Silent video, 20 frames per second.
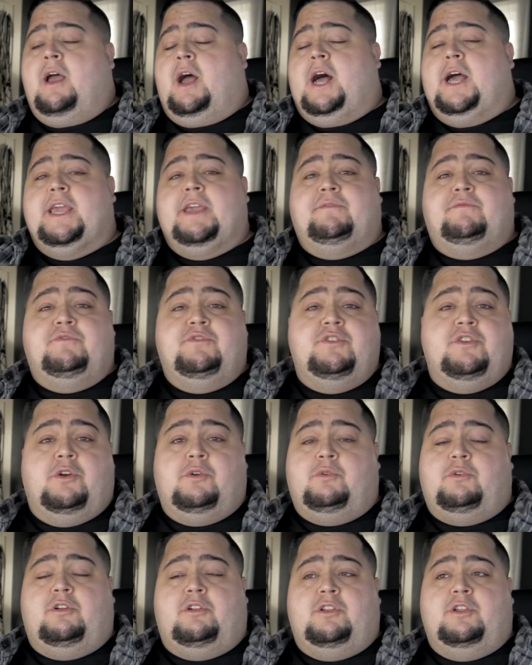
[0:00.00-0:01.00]
I have
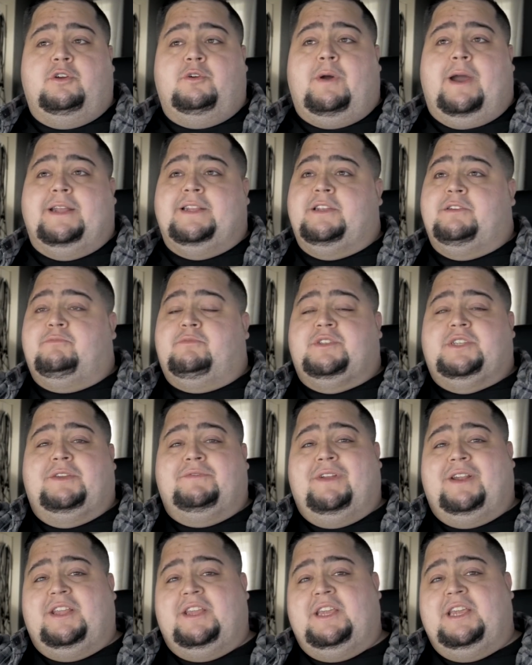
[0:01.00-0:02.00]
no clue. I didn't
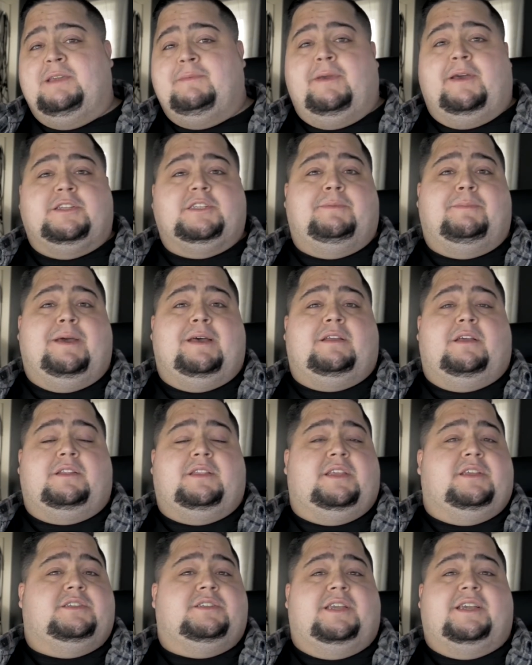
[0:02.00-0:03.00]
receive any emails about this,